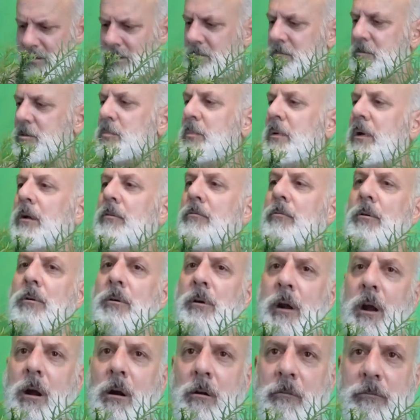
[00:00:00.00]
Just being real
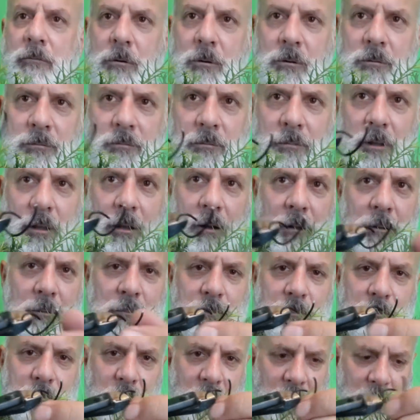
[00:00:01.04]
careful,
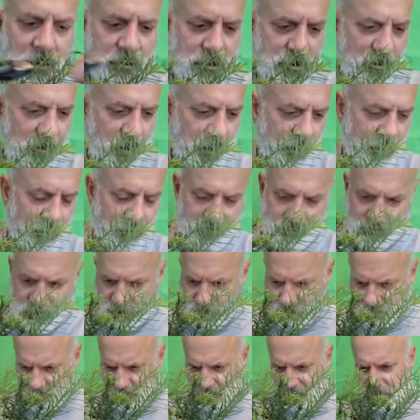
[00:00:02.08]
making sure I don't
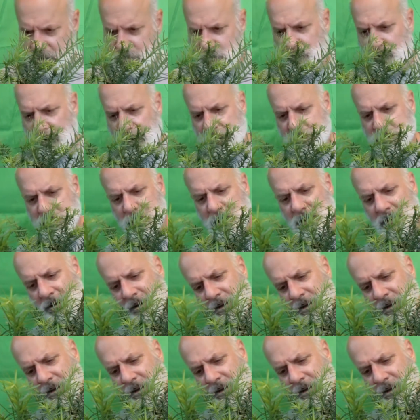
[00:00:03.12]
lose any branching.